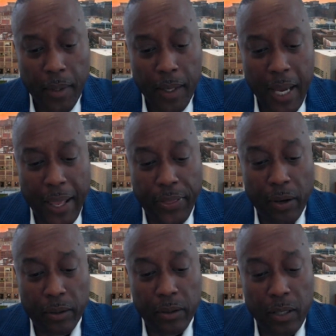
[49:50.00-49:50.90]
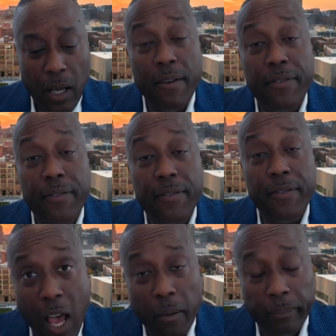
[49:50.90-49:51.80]
at their toughest
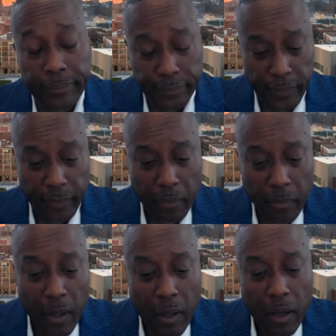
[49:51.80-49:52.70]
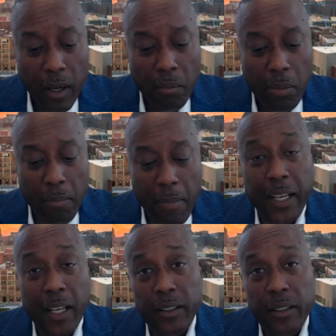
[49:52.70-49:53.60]
time, but
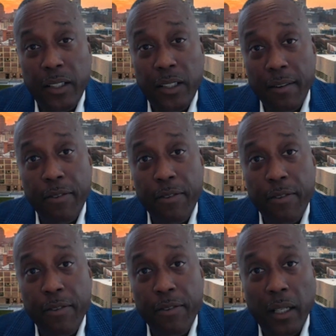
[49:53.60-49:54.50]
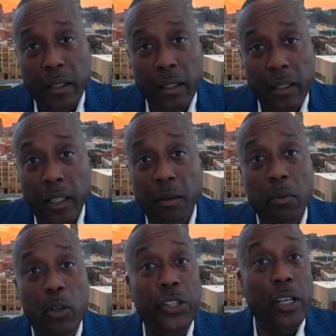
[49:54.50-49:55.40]
make a difference in the
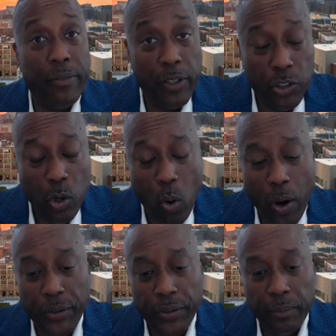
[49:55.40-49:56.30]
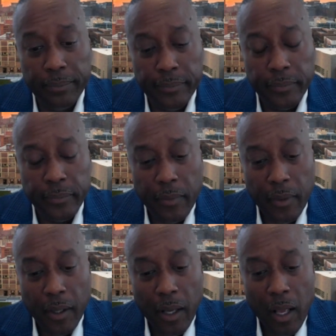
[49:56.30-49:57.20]
community of your choice.
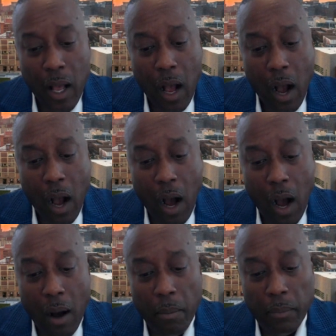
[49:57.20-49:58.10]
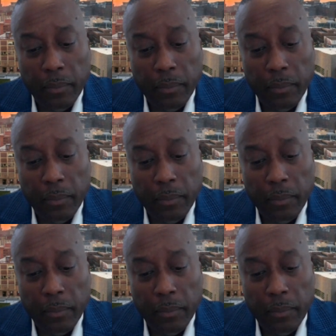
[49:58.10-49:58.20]
But